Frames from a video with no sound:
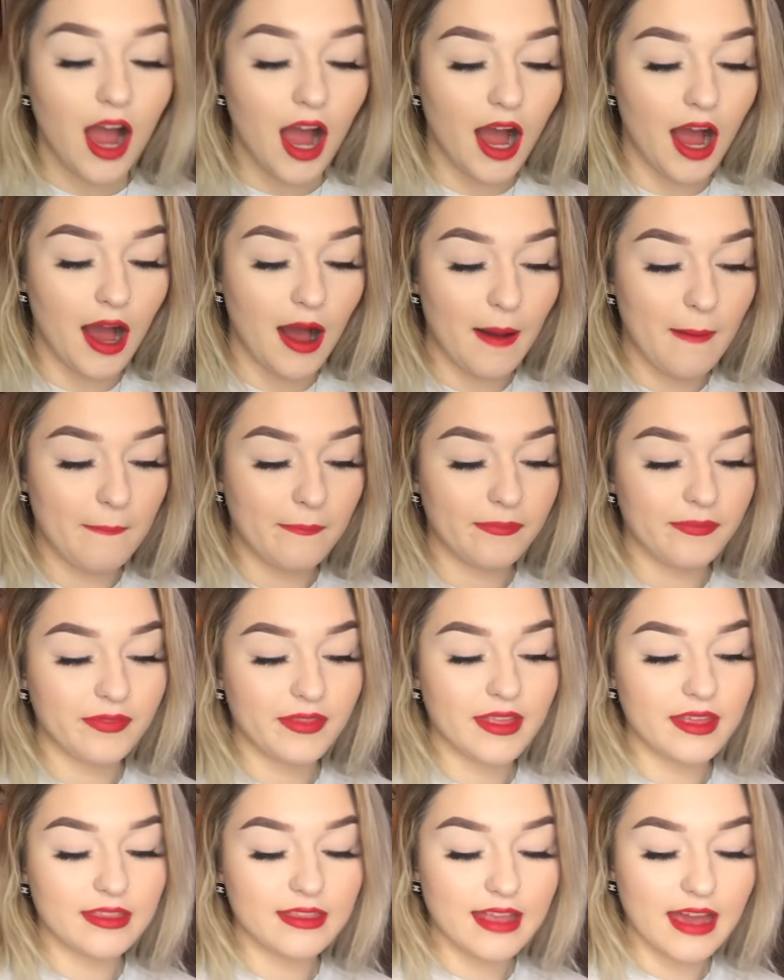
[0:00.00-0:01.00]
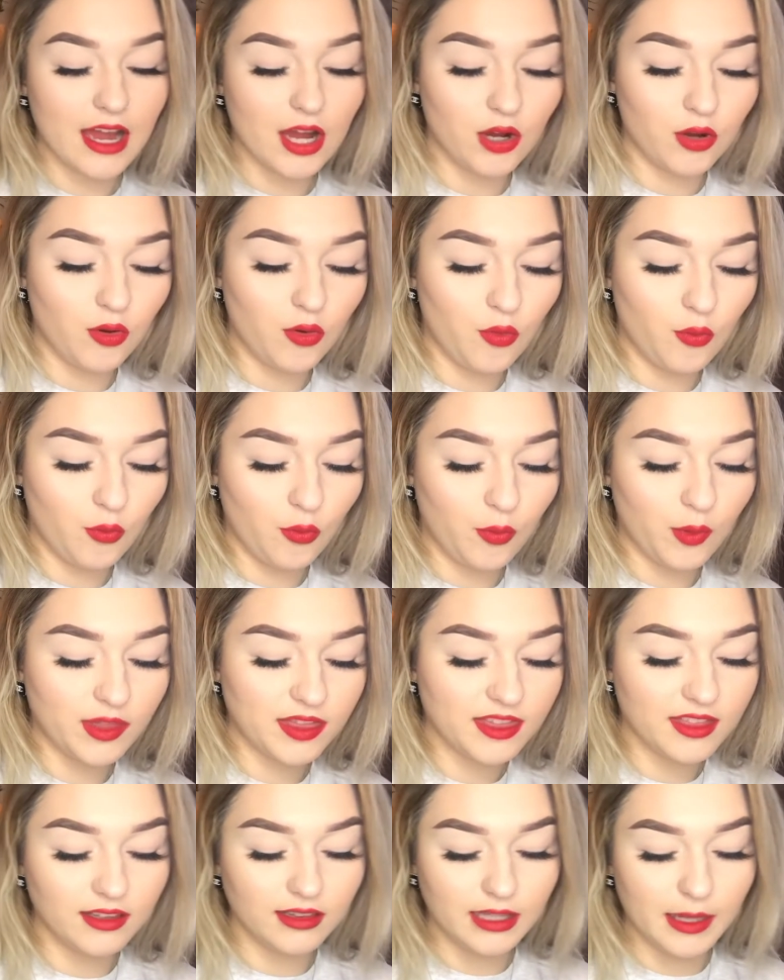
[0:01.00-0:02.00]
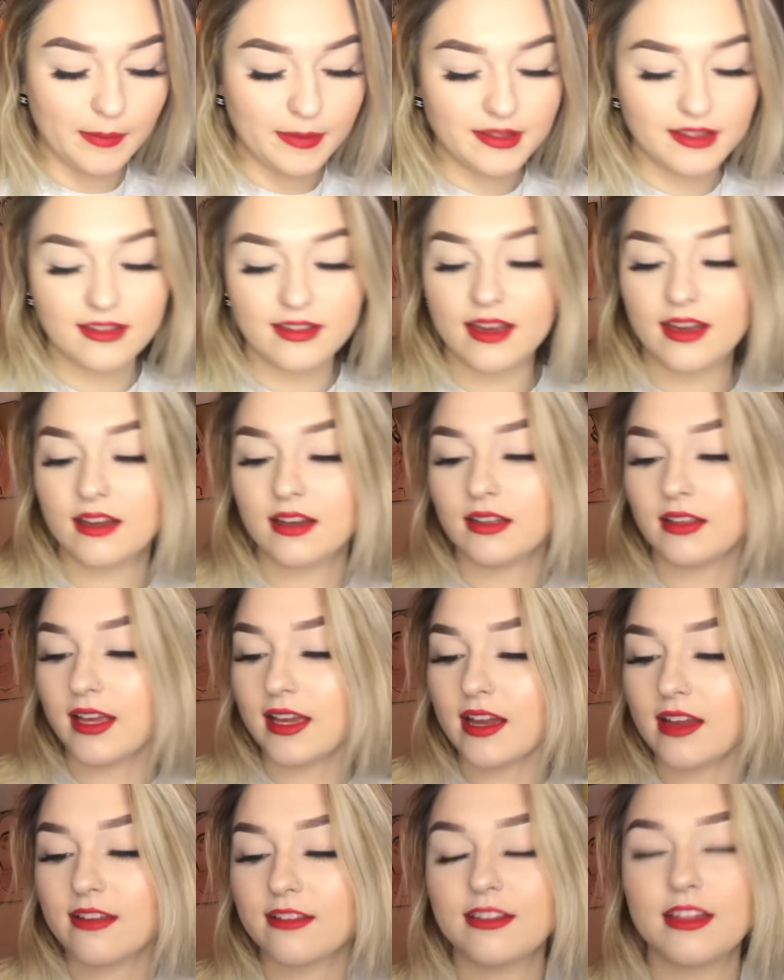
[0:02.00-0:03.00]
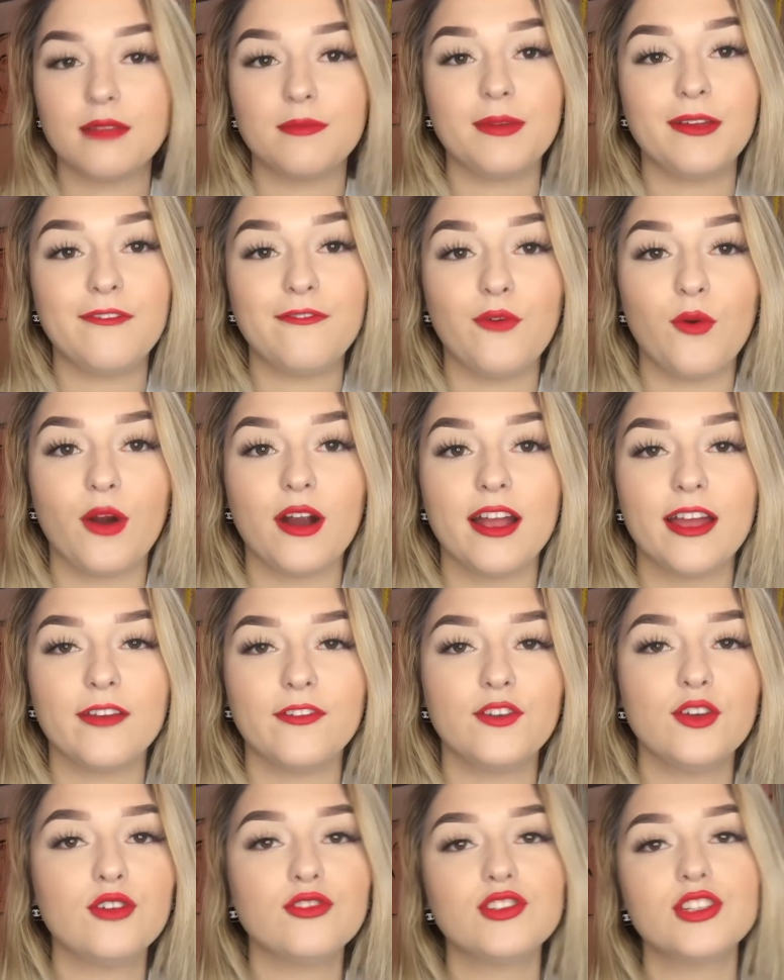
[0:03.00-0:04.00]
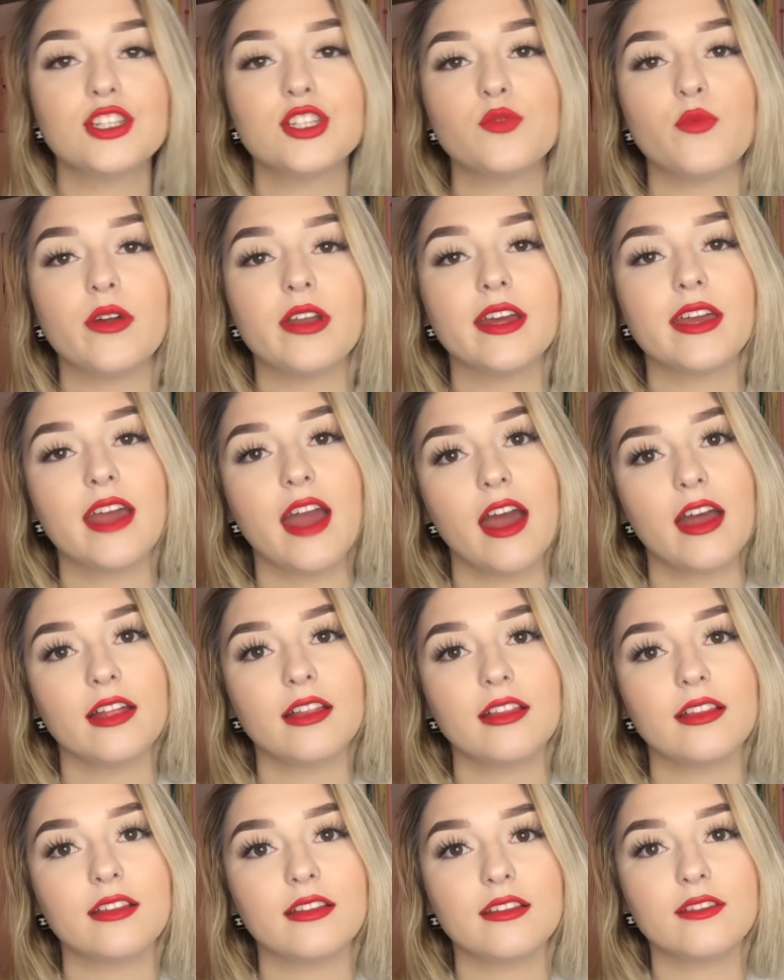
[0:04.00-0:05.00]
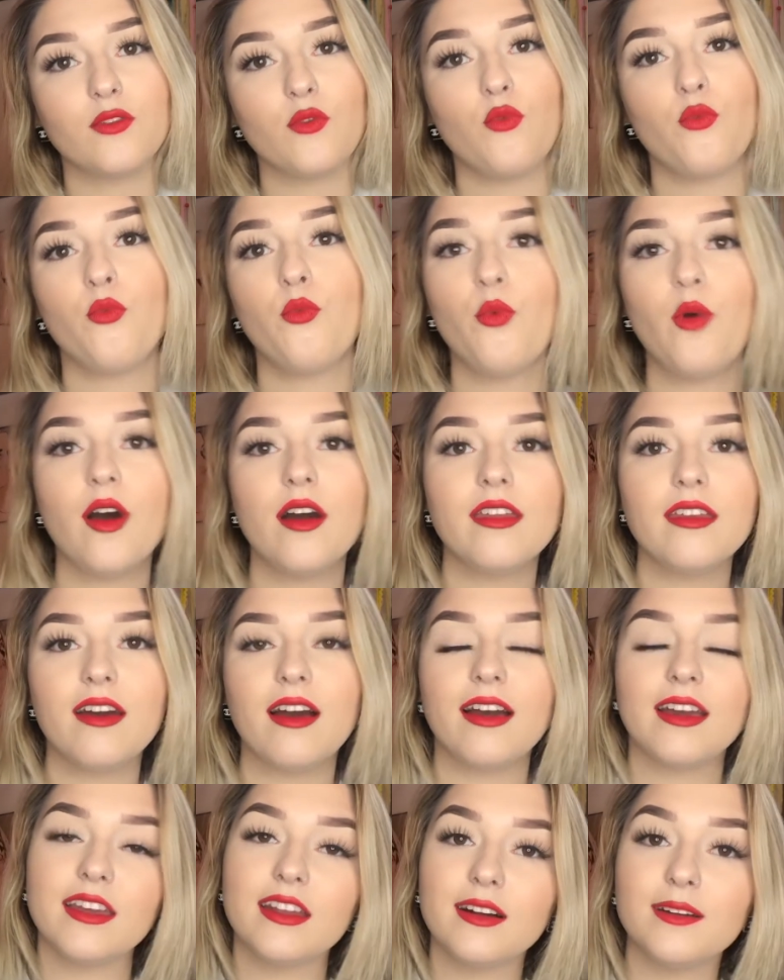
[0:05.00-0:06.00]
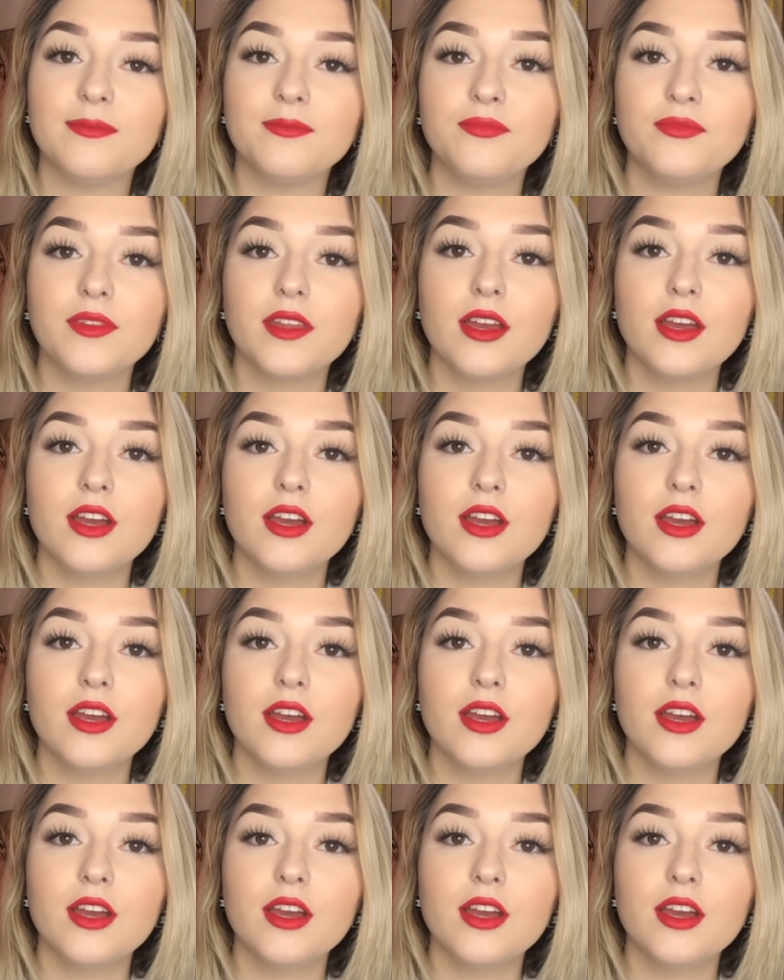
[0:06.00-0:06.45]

Um, now with the lipstick, like I said before, if you just want to get one item